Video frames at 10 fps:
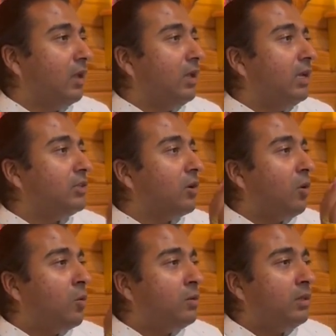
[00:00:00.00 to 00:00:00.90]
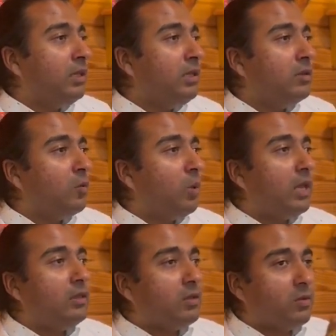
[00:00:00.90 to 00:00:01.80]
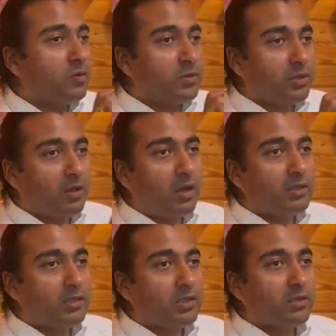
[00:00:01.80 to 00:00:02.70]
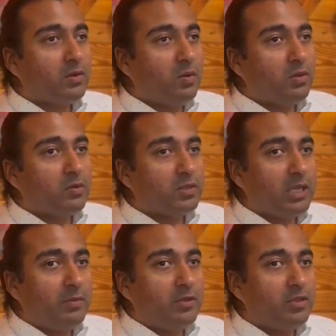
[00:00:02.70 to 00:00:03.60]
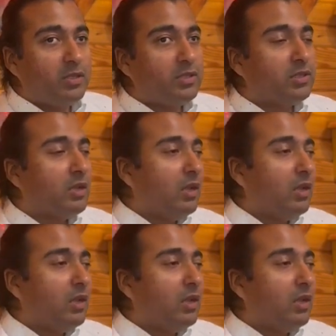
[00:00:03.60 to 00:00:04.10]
It's only when those thoughts or those images